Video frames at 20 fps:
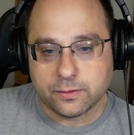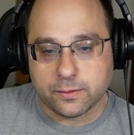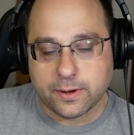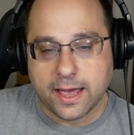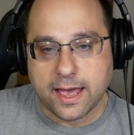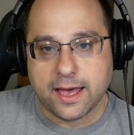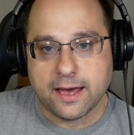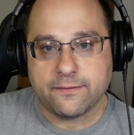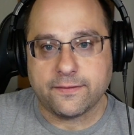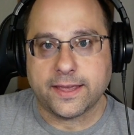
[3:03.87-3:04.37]

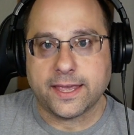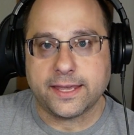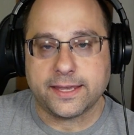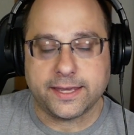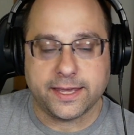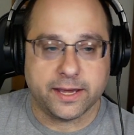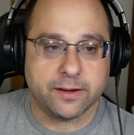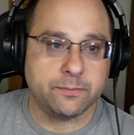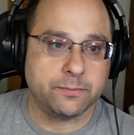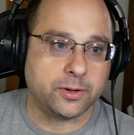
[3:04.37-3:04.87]
to have
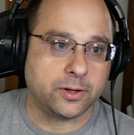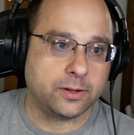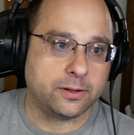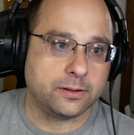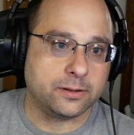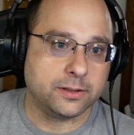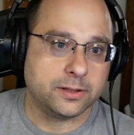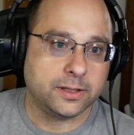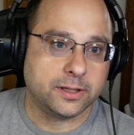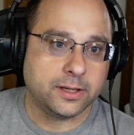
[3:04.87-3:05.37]
a
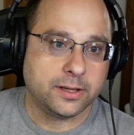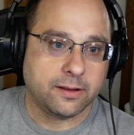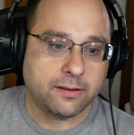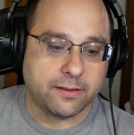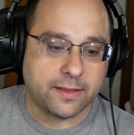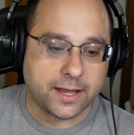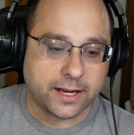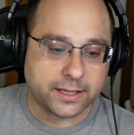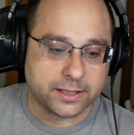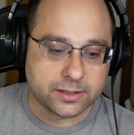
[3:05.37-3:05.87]
gimbal
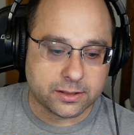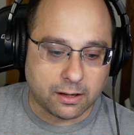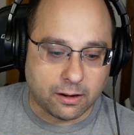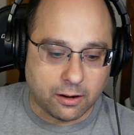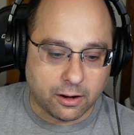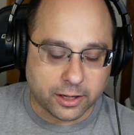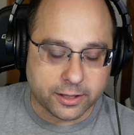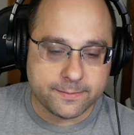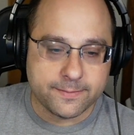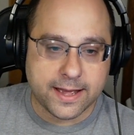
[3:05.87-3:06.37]
that is
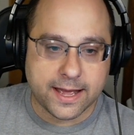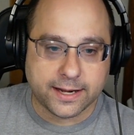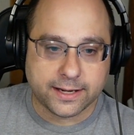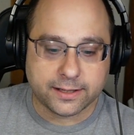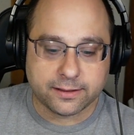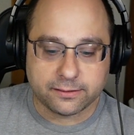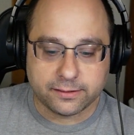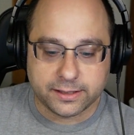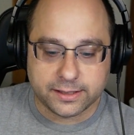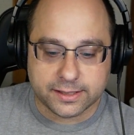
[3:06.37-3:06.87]

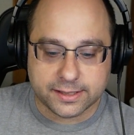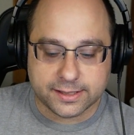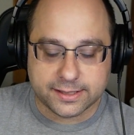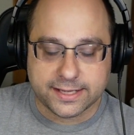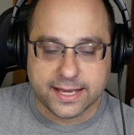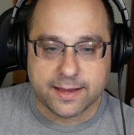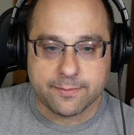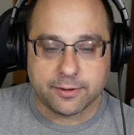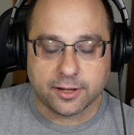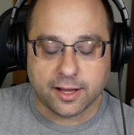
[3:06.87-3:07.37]
automatically
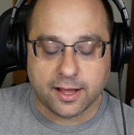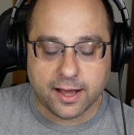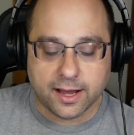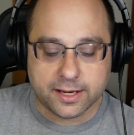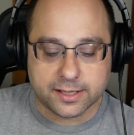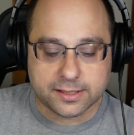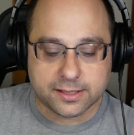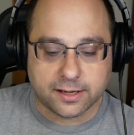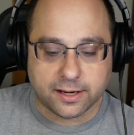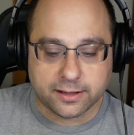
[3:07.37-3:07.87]

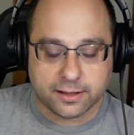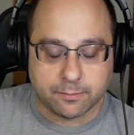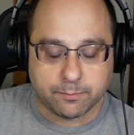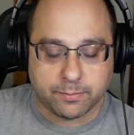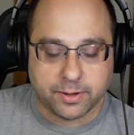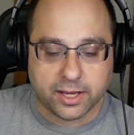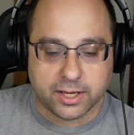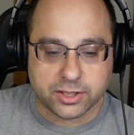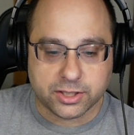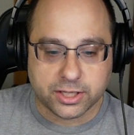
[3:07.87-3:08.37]
stabilized on
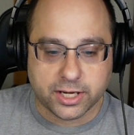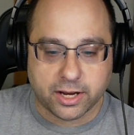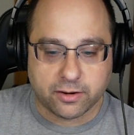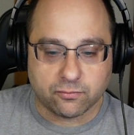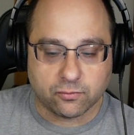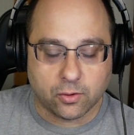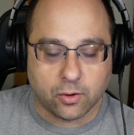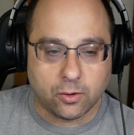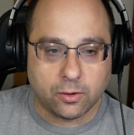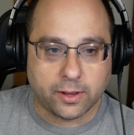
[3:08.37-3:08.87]
the pitch
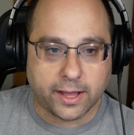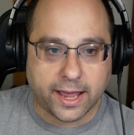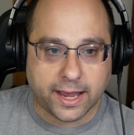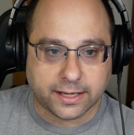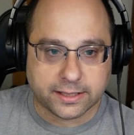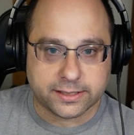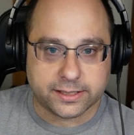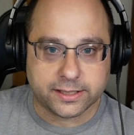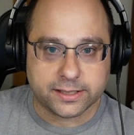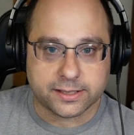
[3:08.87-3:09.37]
and roll
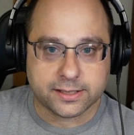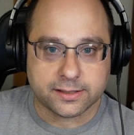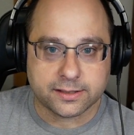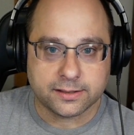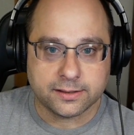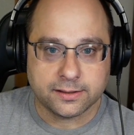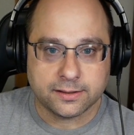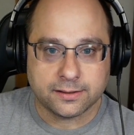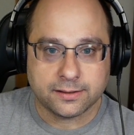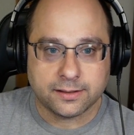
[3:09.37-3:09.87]
axis.